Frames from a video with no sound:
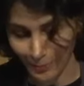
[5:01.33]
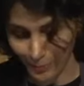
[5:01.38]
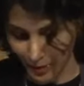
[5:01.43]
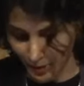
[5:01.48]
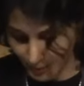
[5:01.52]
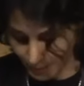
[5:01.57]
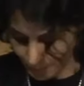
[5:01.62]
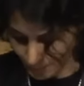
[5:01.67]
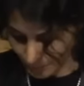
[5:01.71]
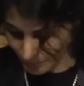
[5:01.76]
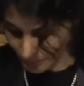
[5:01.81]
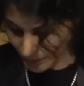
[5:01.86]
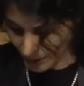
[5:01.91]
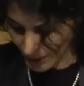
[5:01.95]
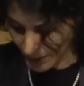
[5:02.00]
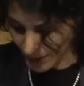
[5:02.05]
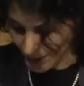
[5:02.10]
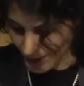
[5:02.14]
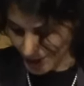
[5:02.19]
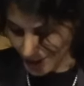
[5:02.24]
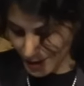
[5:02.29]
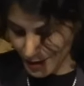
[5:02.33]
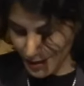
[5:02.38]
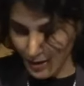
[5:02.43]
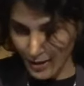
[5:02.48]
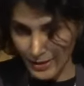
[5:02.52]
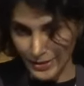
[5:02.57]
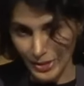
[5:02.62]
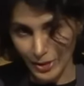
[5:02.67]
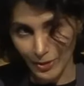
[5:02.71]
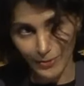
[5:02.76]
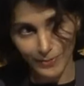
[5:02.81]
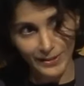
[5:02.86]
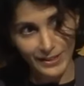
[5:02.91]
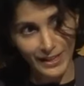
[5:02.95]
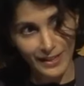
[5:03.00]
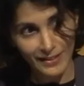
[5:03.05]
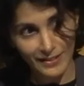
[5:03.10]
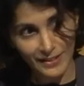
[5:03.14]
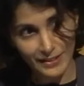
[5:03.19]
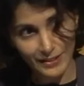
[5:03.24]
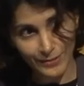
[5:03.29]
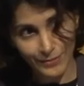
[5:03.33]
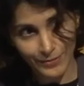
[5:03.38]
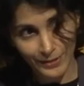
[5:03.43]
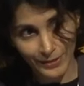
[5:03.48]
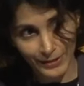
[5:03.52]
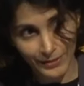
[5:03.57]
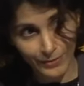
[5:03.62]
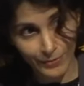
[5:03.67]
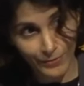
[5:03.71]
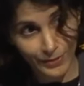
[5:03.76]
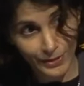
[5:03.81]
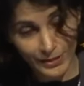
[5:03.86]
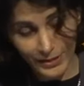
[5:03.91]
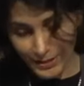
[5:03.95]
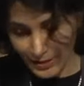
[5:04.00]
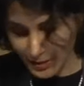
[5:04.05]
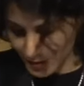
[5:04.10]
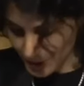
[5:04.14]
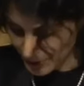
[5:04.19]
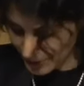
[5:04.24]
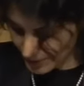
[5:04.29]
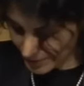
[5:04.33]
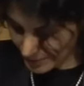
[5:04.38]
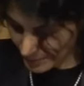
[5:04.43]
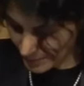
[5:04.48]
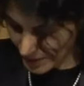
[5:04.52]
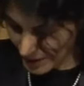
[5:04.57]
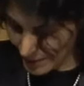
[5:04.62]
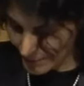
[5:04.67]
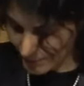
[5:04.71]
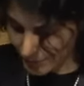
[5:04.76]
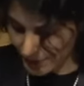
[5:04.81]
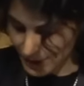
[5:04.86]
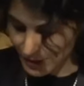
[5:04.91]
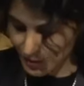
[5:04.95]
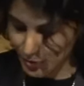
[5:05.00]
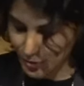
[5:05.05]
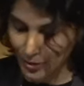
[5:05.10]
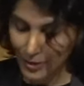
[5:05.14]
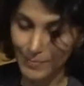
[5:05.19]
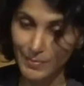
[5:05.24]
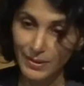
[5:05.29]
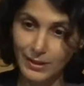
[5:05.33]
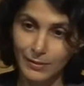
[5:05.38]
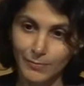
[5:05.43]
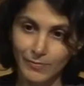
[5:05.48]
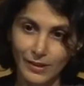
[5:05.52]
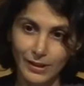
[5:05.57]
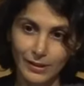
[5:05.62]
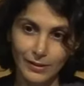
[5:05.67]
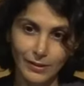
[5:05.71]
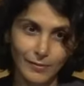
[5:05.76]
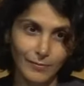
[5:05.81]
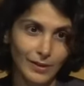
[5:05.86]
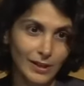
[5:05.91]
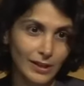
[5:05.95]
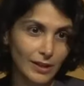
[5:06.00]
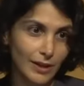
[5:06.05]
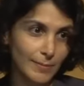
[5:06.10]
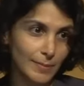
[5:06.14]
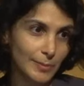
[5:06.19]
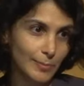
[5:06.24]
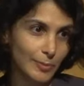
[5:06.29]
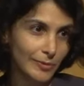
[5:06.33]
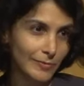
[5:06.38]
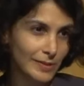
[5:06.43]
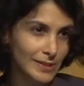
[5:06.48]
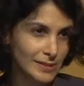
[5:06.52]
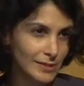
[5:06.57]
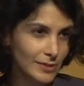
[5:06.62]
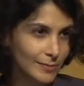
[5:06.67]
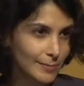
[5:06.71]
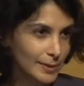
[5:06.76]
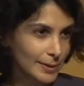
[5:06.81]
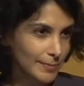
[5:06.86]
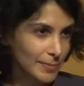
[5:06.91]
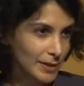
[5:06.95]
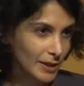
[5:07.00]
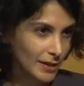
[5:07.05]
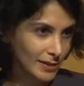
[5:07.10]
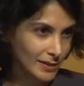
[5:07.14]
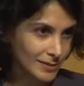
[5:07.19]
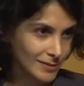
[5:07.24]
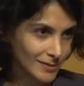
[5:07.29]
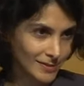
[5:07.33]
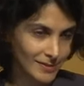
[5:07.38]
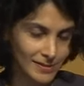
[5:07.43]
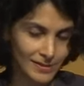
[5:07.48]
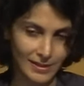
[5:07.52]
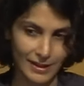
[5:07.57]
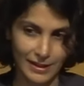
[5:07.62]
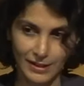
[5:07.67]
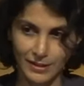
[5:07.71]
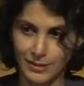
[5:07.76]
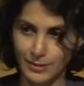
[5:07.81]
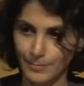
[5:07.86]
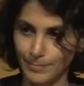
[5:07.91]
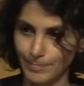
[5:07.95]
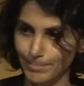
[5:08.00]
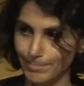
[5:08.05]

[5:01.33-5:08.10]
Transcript: Bill. So without any further ado, please join me in wel welcoming Professor Bill Bialek to the stage.